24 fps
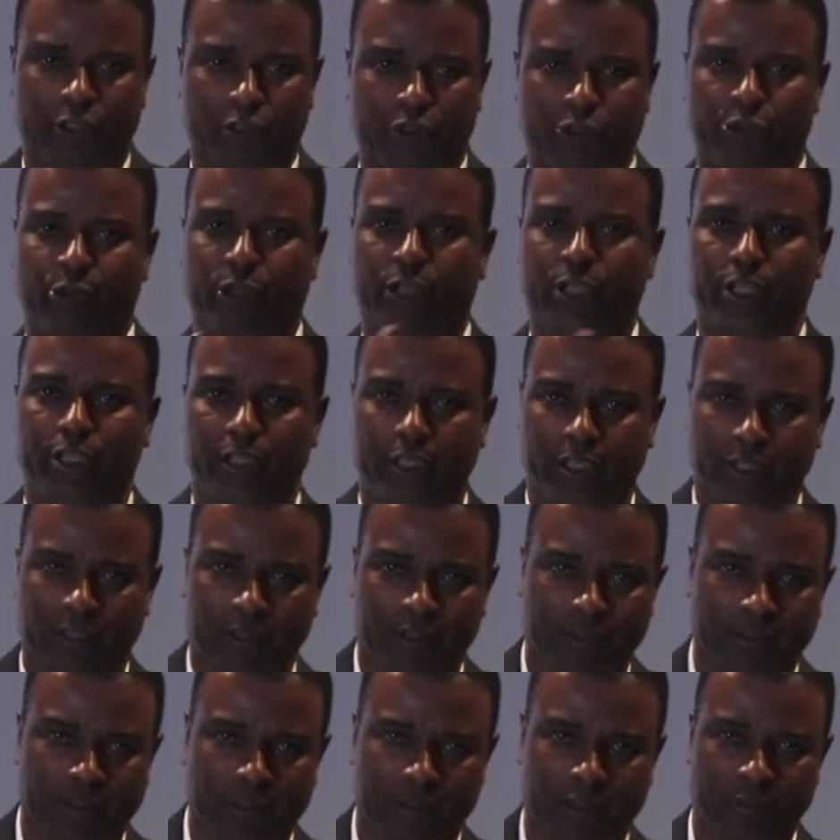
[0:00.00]
a
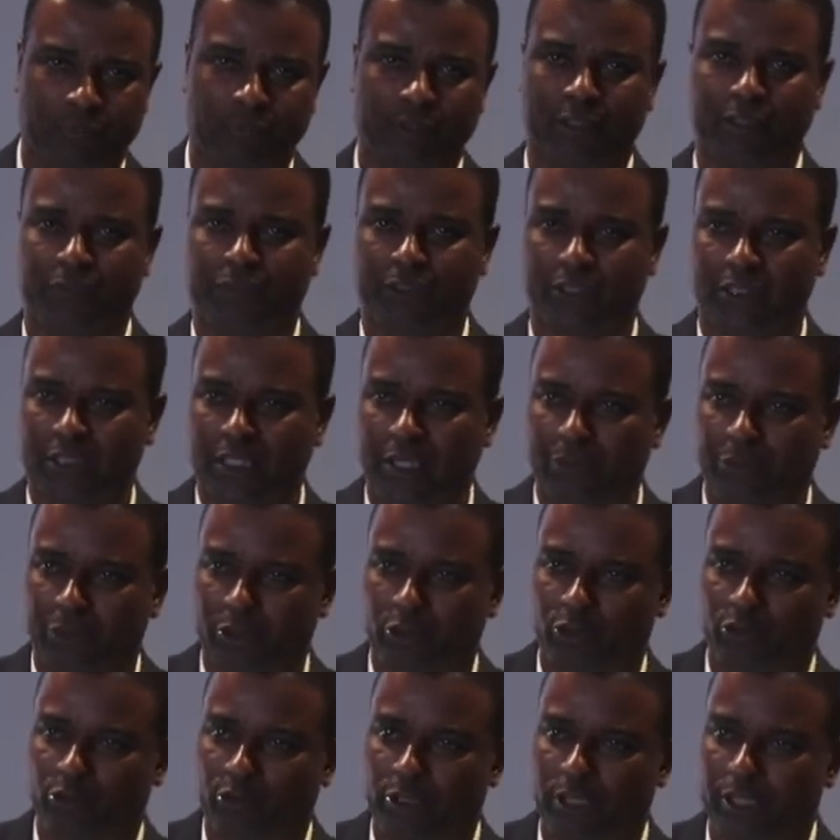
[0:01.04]
training, a specific type
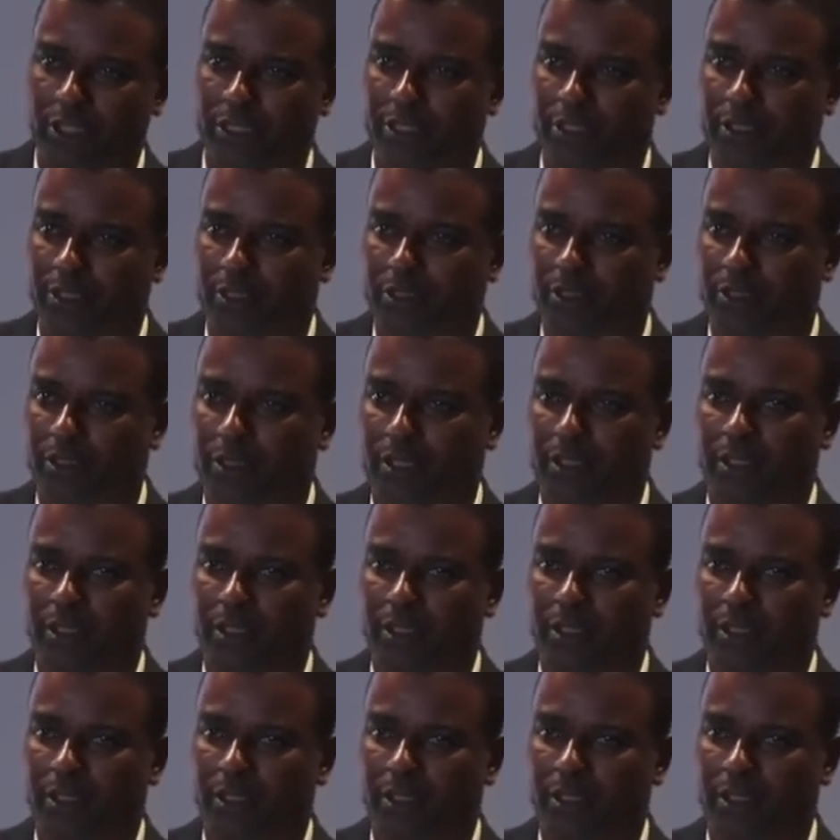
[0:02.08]
of training,